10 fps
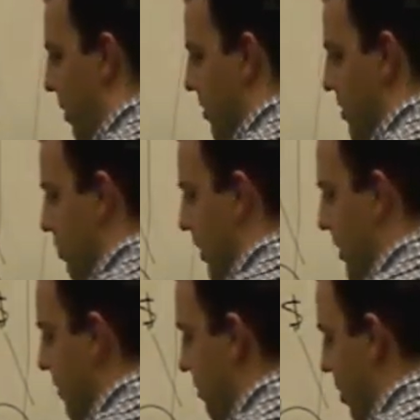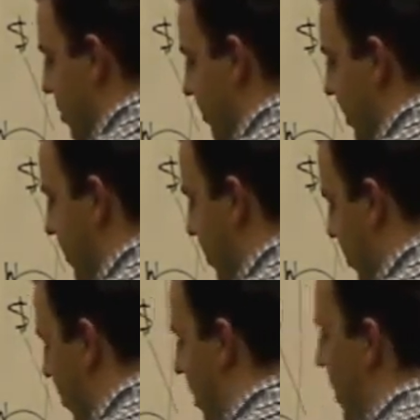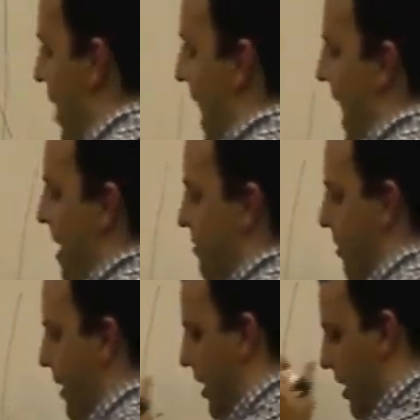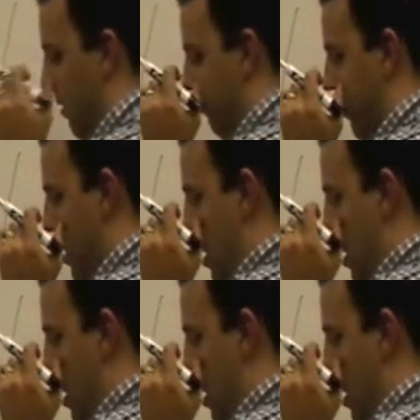which is what this turns into after the give.